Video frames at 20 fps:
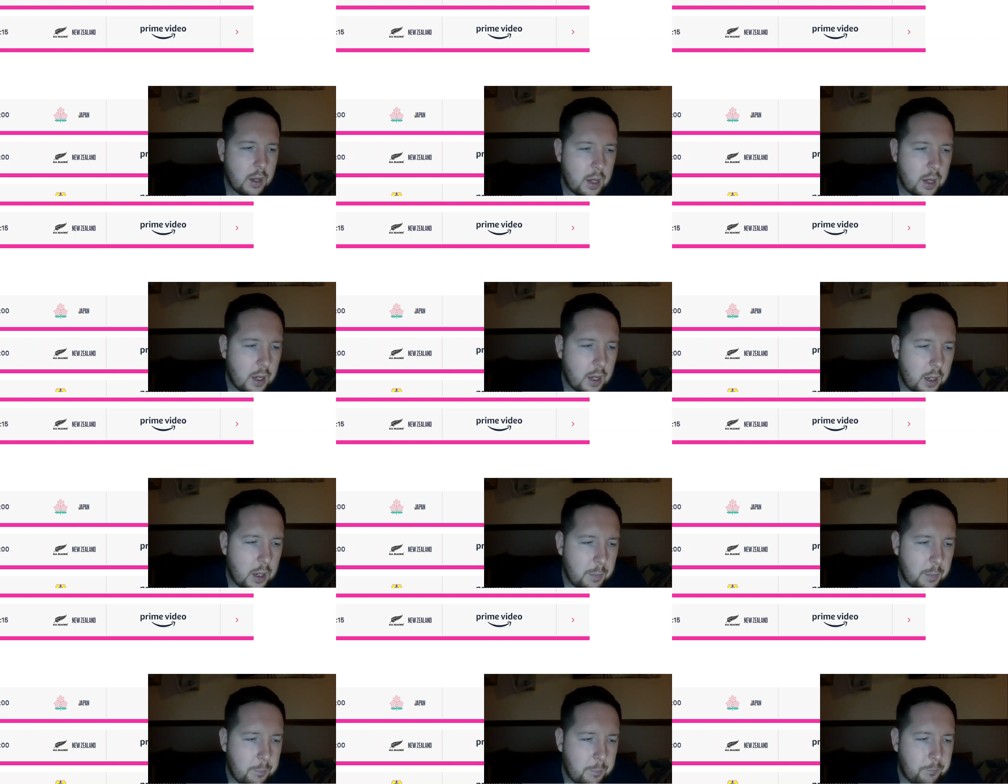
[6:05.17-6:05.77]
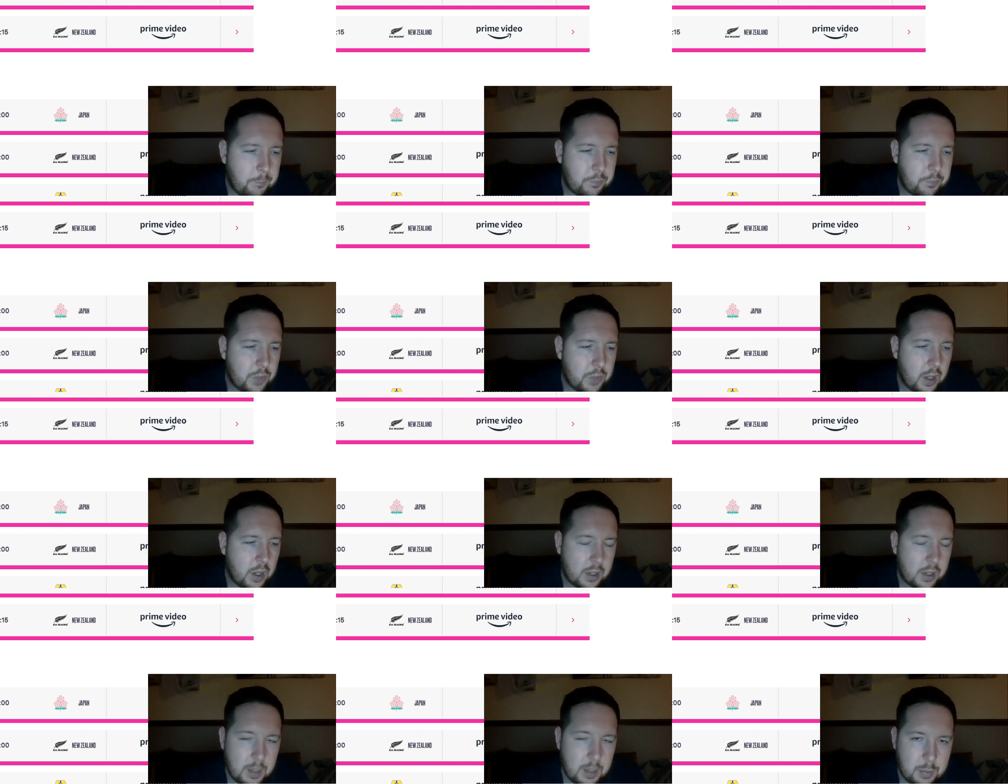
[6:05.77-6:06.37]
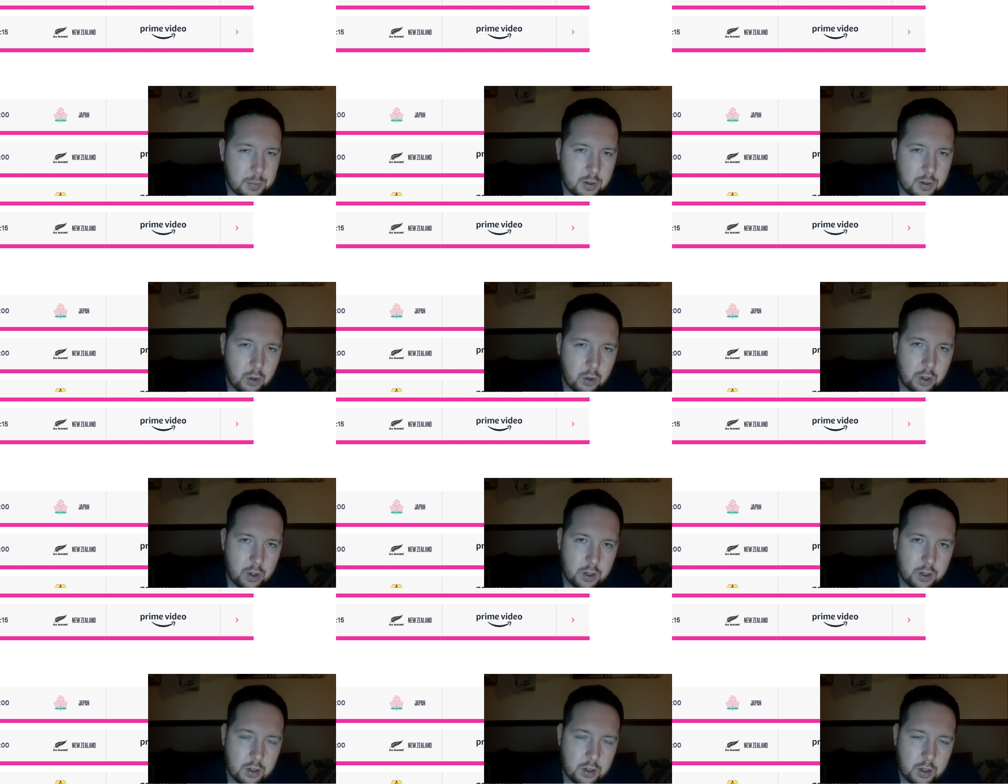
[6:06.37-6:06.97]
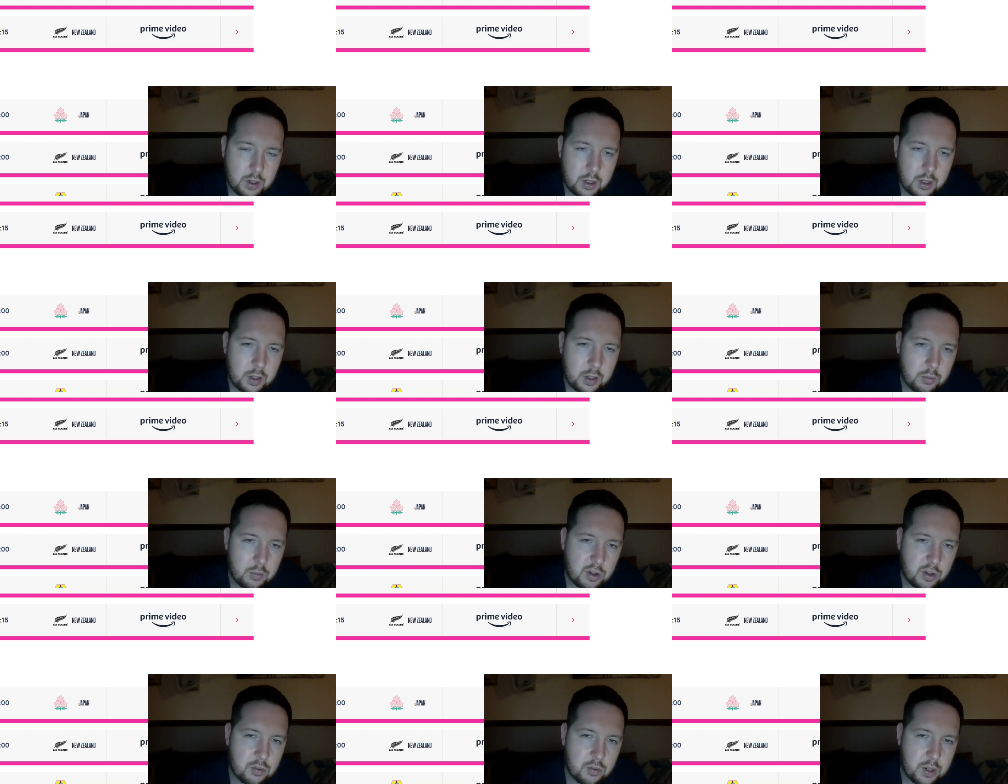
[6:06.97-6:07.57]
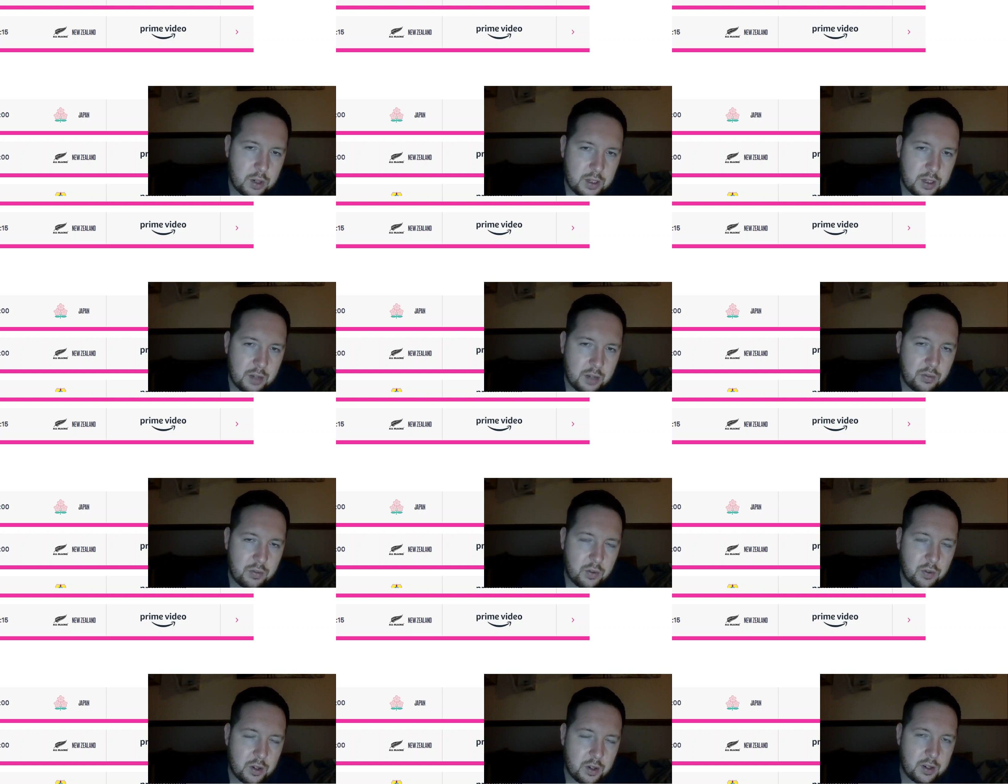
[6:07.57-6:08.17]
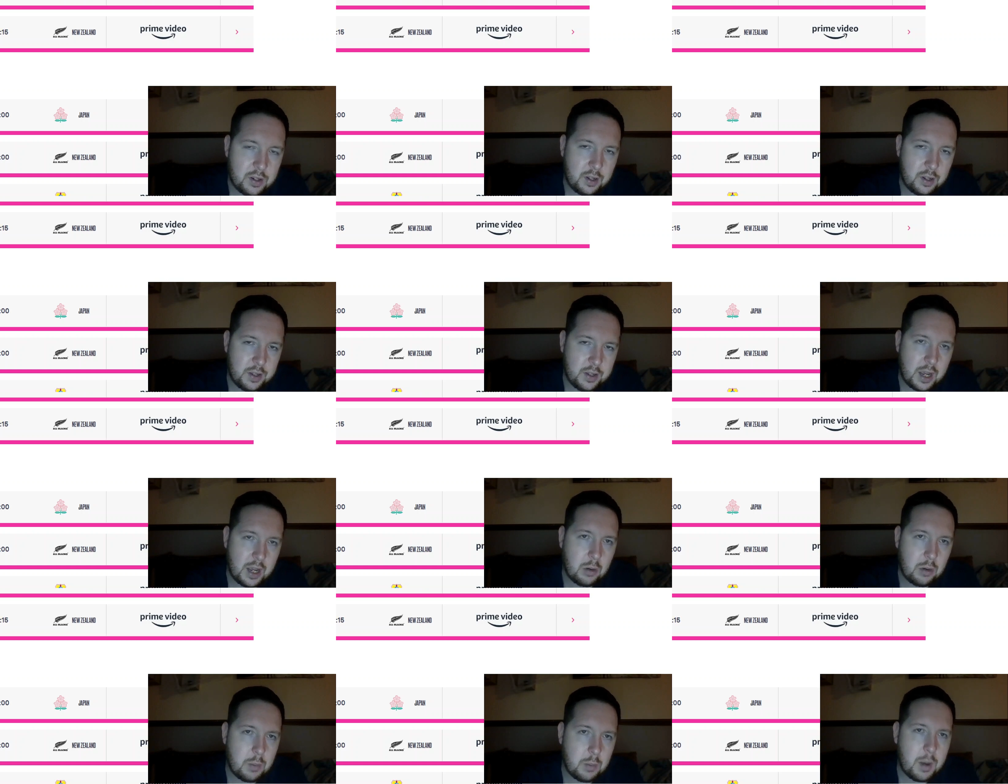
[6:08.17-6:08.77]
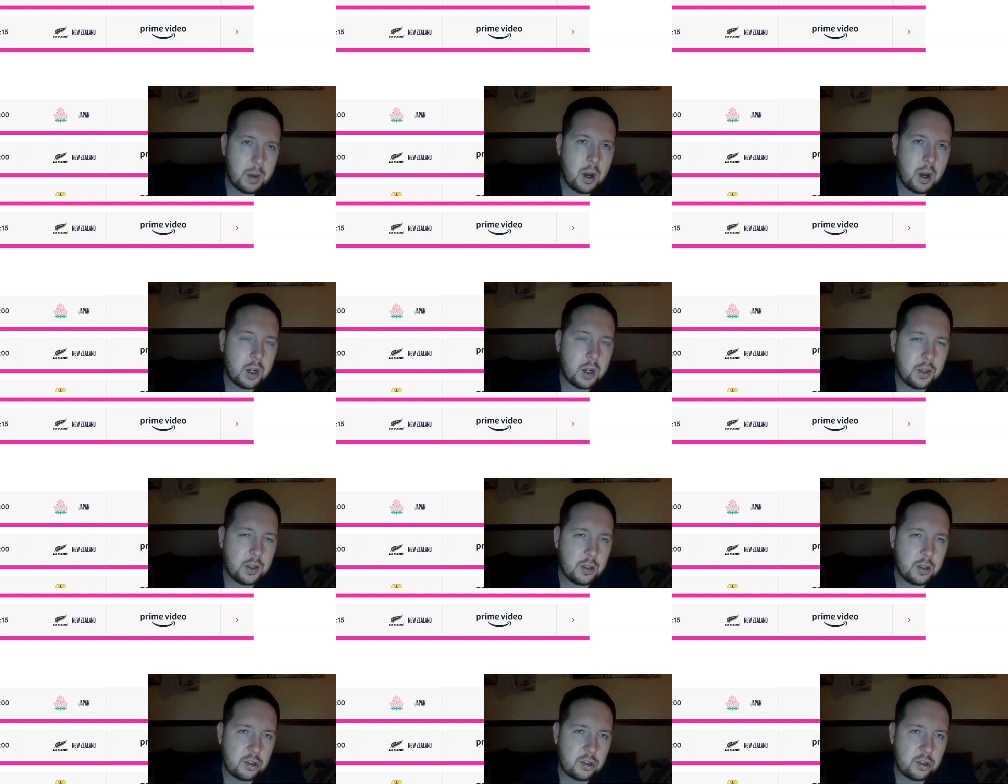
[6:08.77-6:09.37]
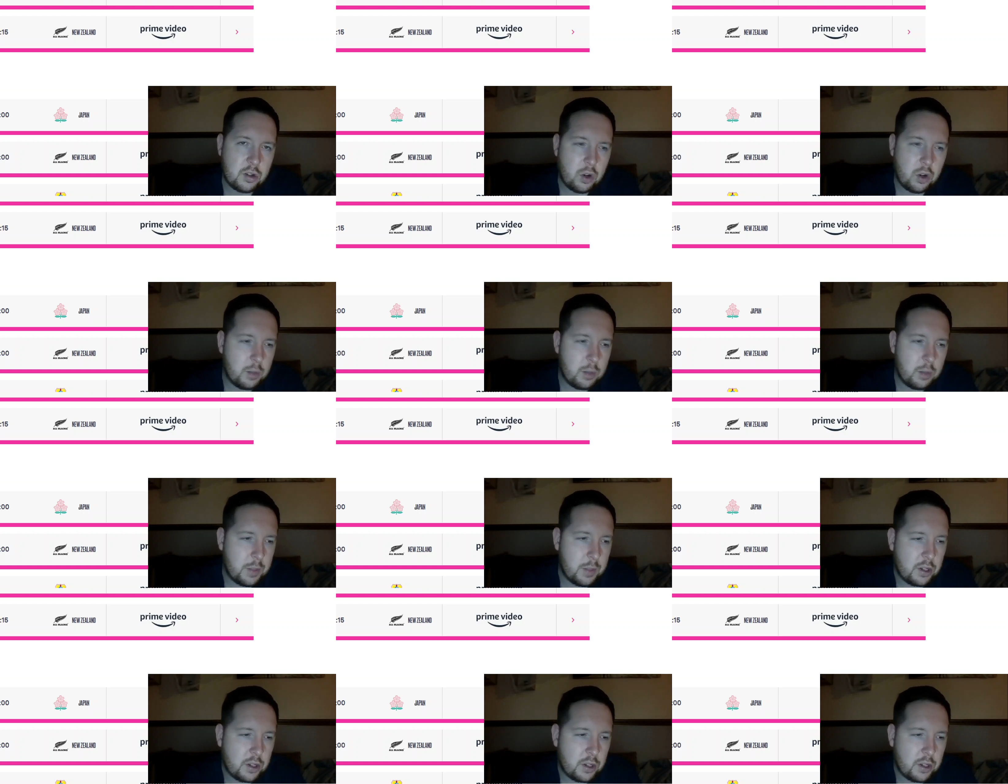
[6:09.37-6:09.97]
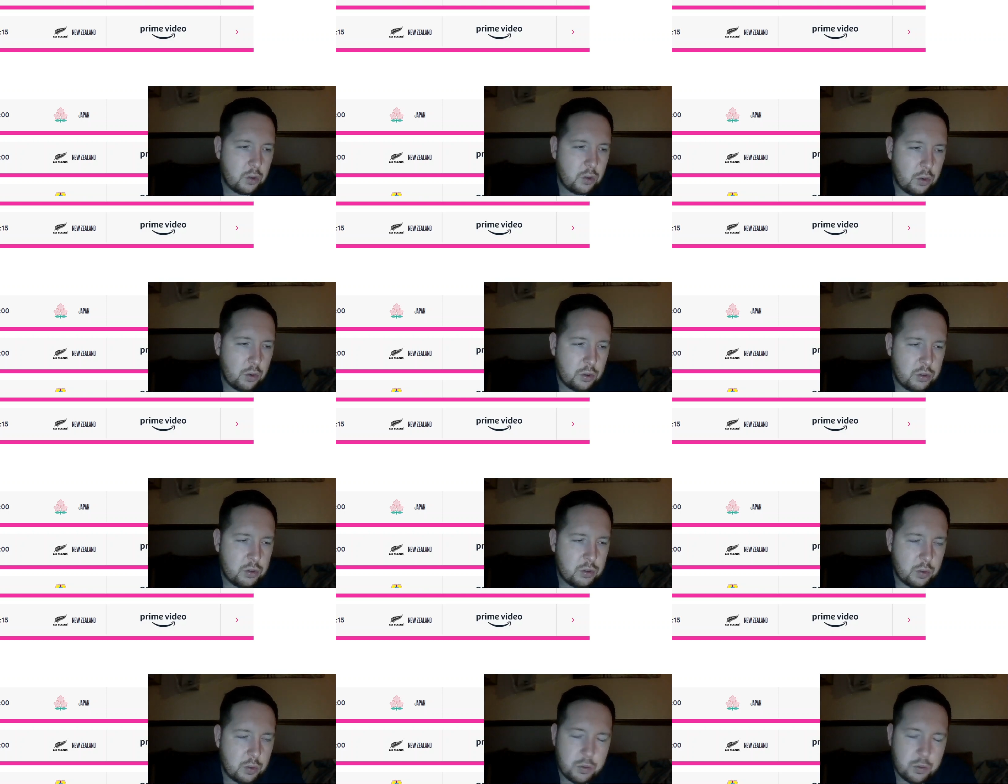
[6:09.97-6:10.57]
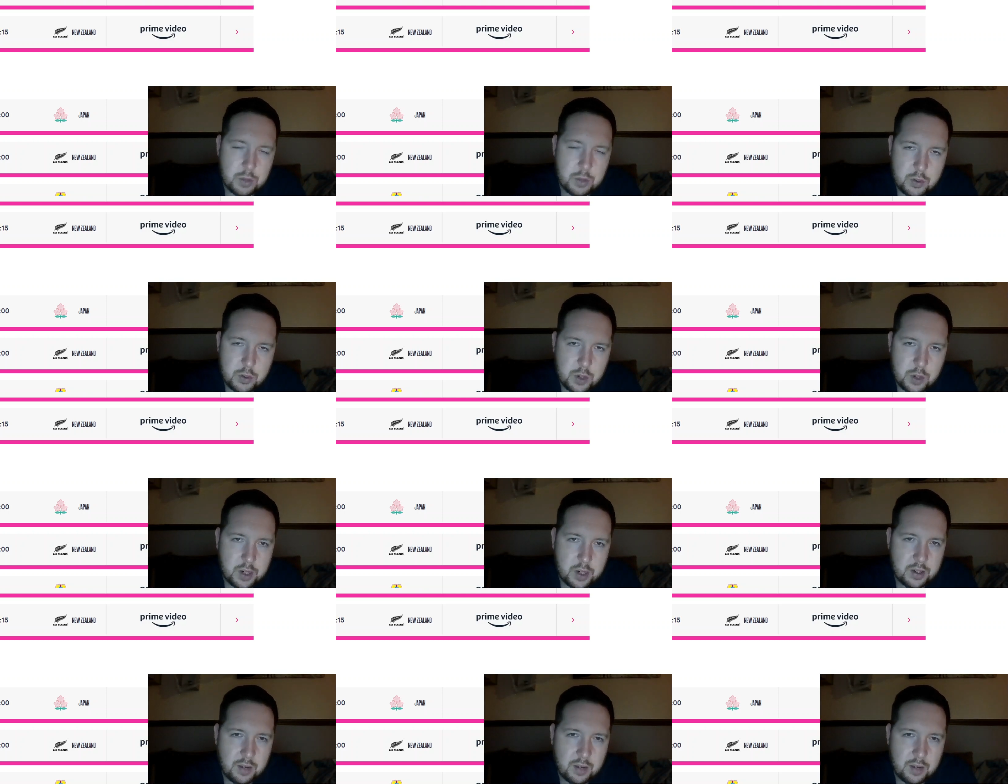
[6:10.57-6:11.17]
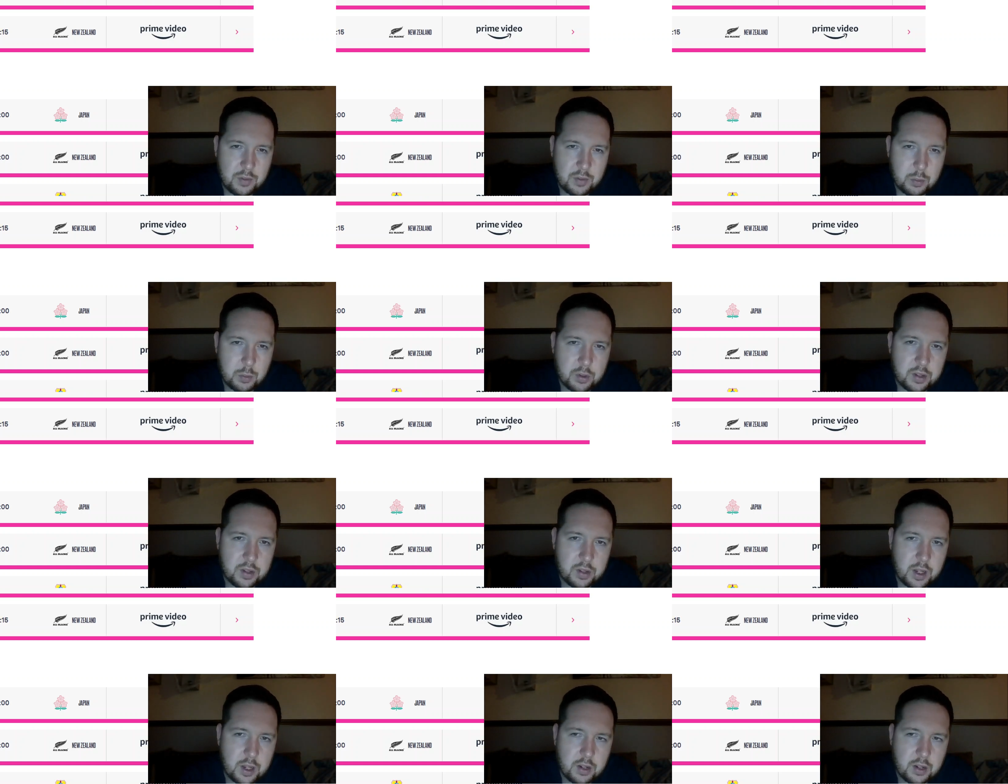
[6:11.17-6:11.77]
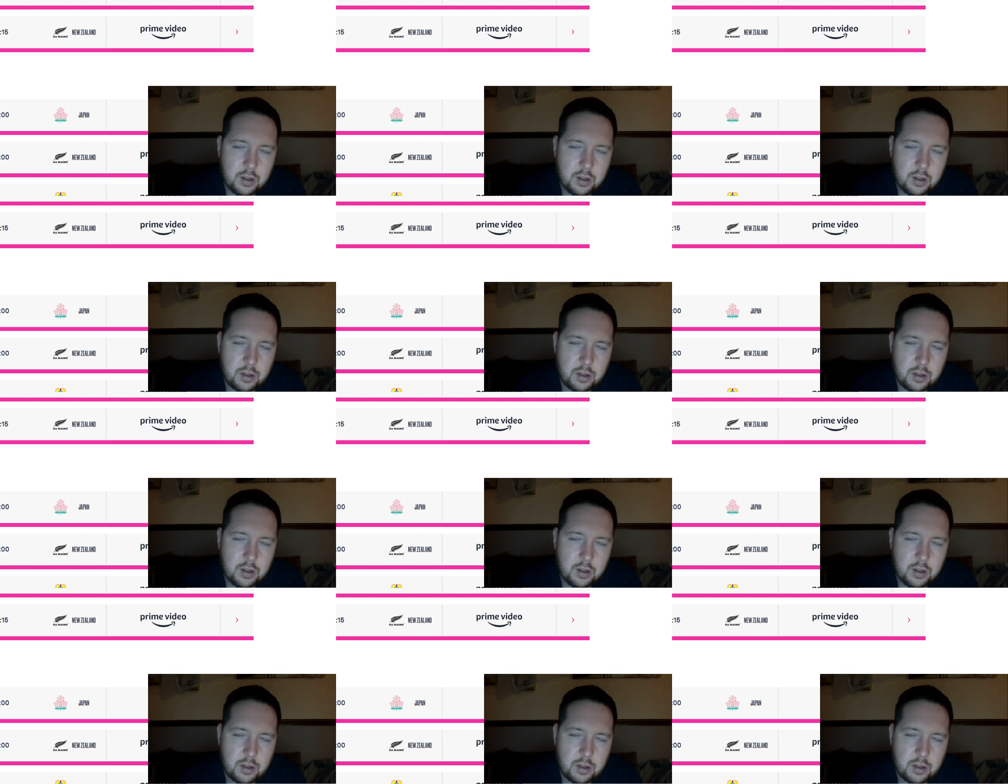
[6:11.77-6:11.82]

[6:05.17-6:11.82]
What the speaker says: and keep Scotland restricted until the hour mark, and then Scotland might score 2 or 3 tries afterwards then.